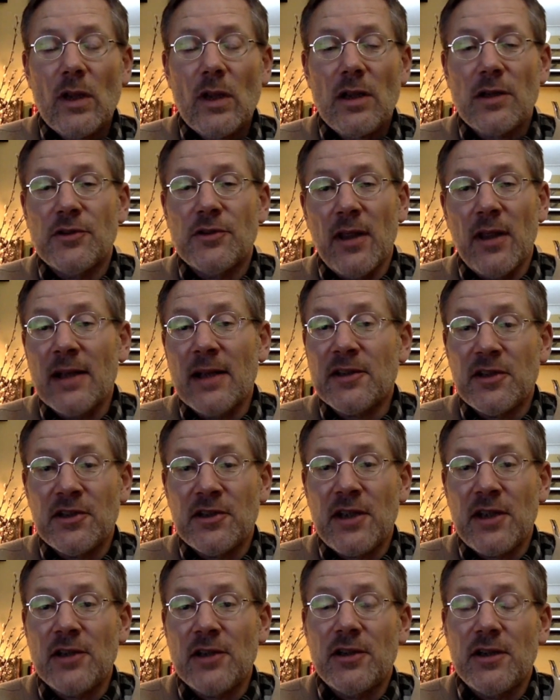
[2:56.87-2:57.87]
So that's
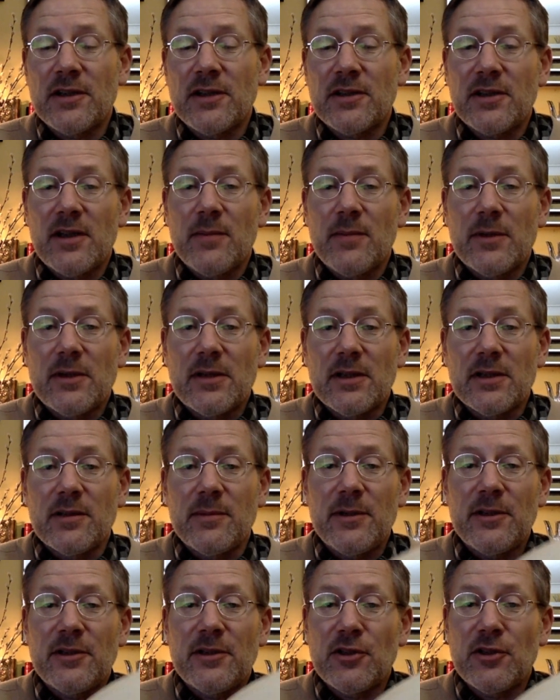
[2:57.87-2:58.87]
essentially astigmatism.
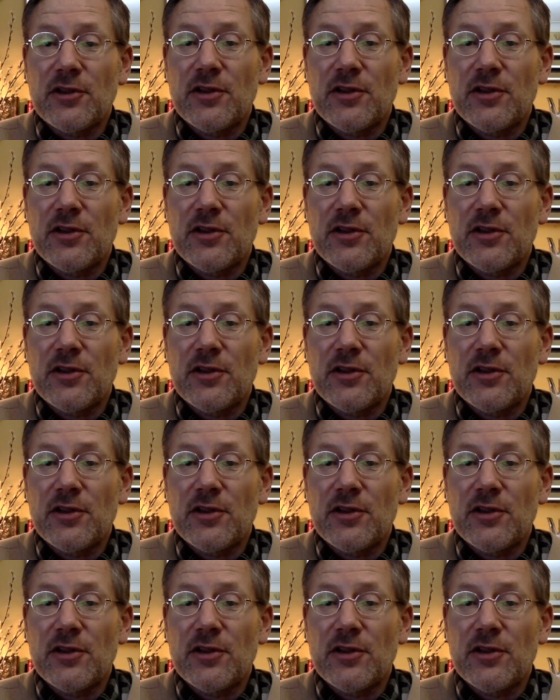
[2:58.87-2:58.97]
It's